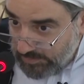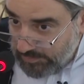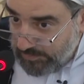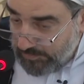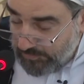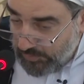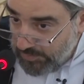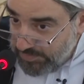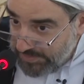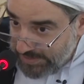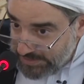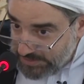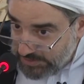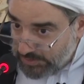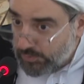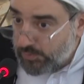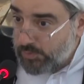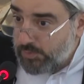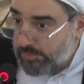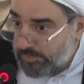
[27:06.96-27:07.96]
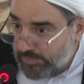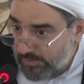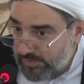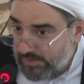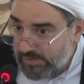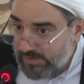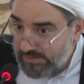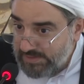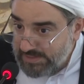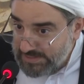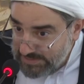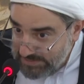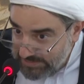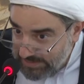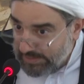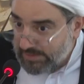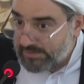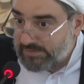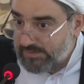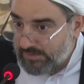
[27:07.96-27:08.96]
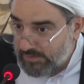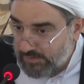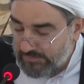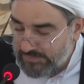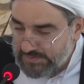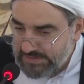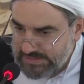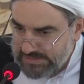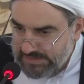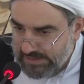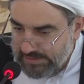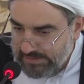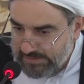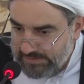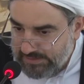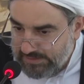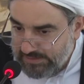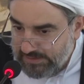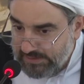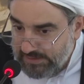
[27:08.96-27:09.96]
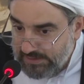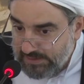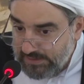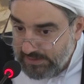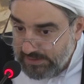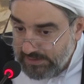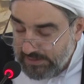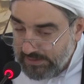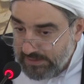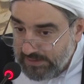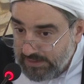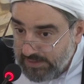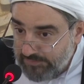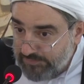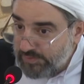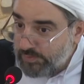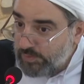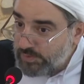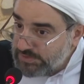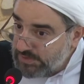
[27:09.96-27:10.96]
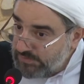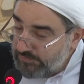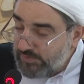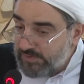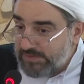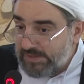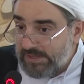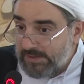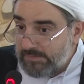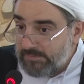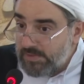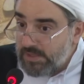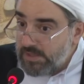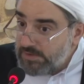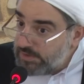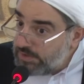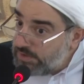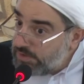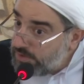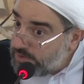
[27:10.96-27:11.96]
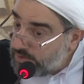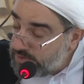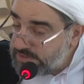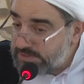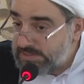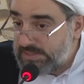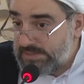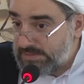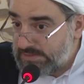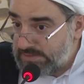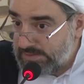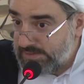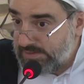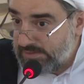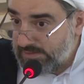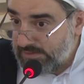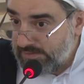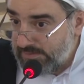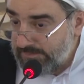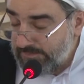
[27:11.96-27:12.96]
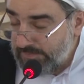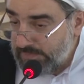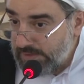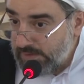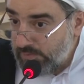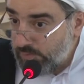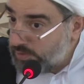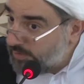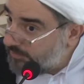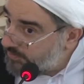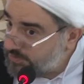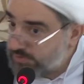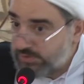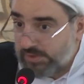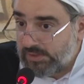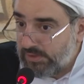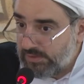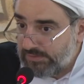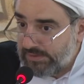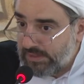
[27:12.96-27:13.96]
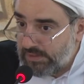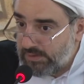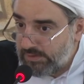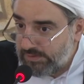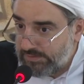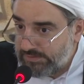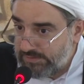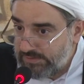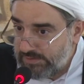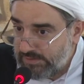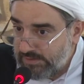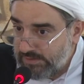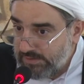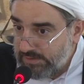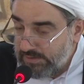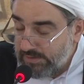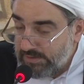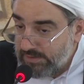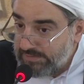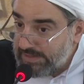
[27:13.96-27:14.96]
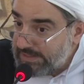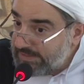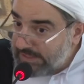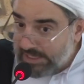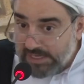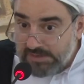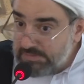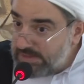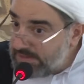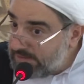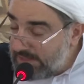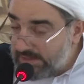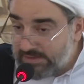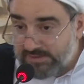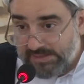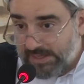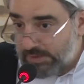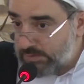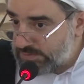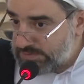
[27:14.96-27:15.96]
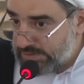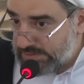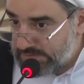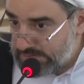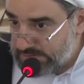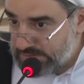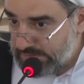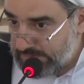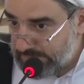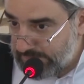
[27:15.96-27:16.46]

from this group, this sector of society, if it wasn't for them, the nurses would have struggled a lot. They came in their thousands.